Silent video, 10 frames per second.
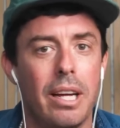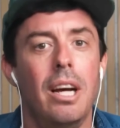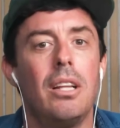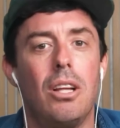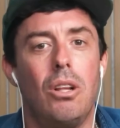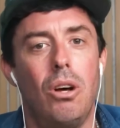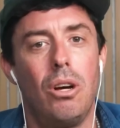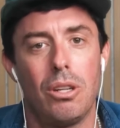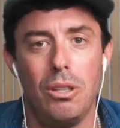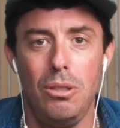the
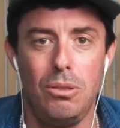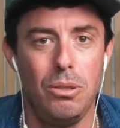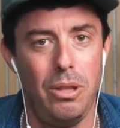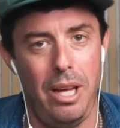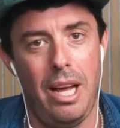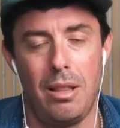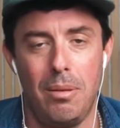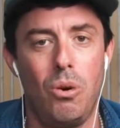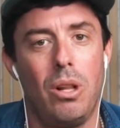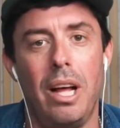longer you do that, the
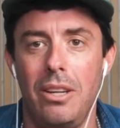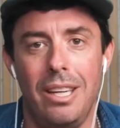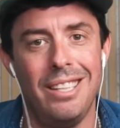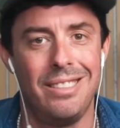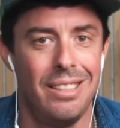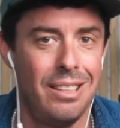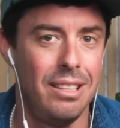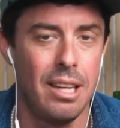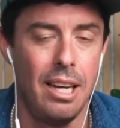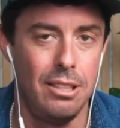more likely it is that these
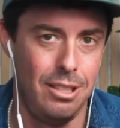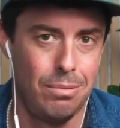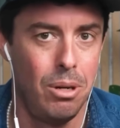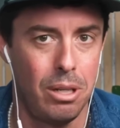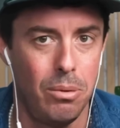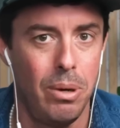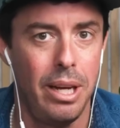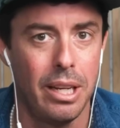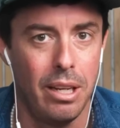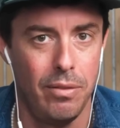guys just walk away
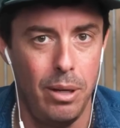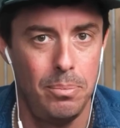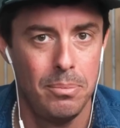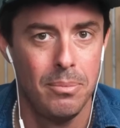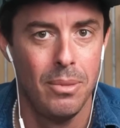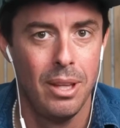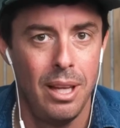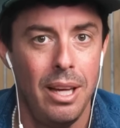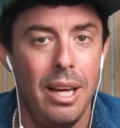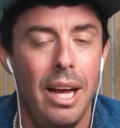and give up.
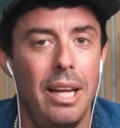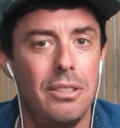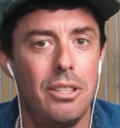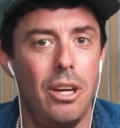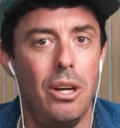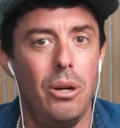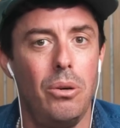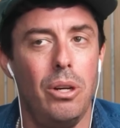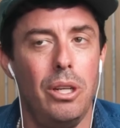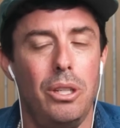And
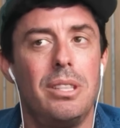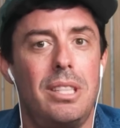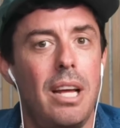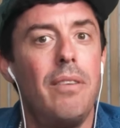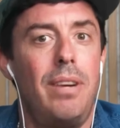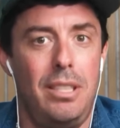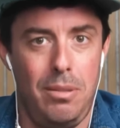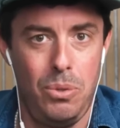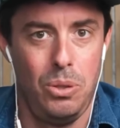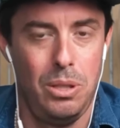so you're
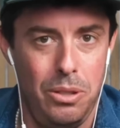incentivizing Putin to do